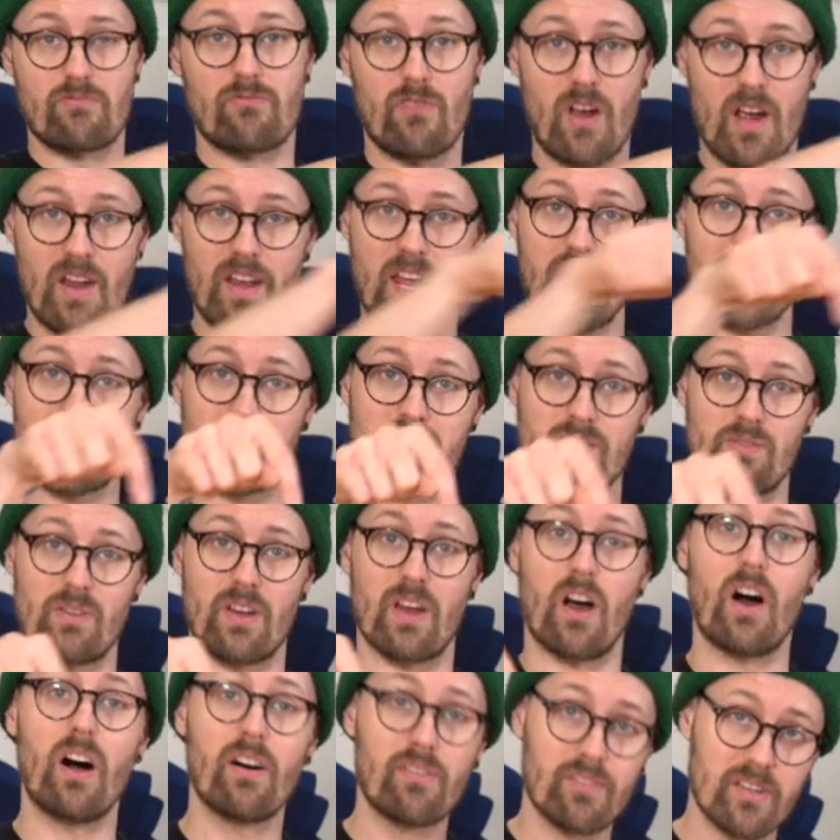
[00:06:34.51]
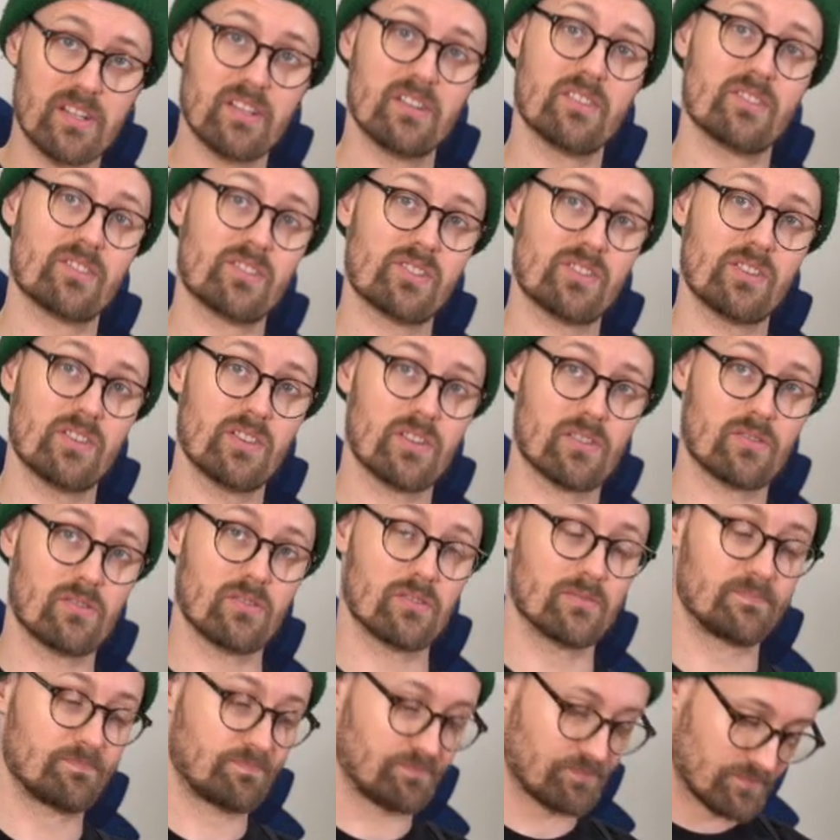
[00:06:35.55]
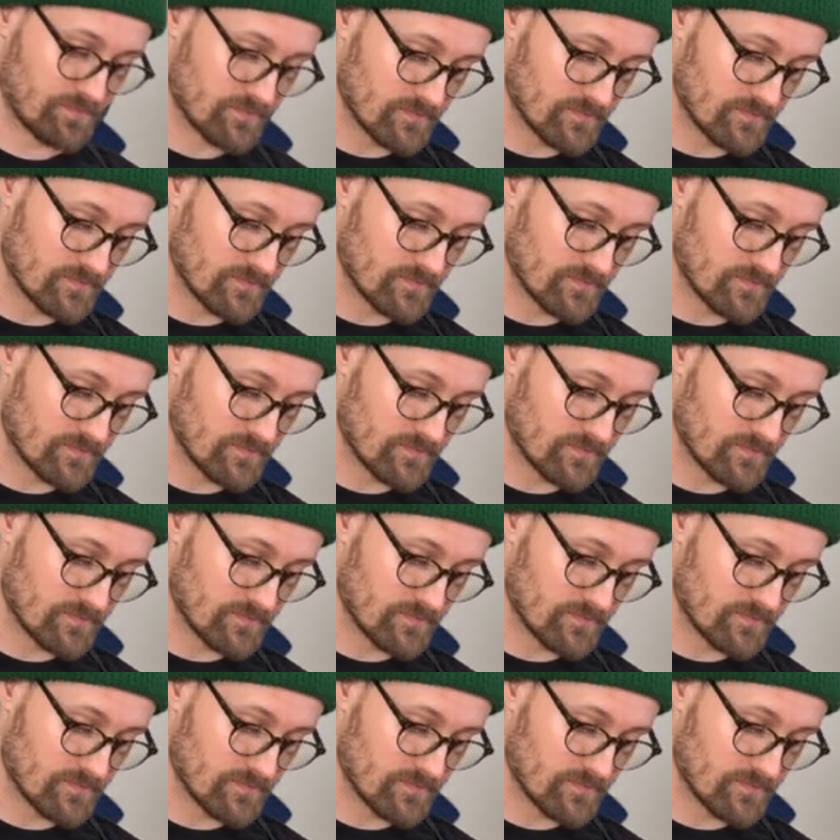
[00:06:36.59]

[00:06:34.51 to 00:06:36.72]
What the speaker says: right next to it, often in a circle.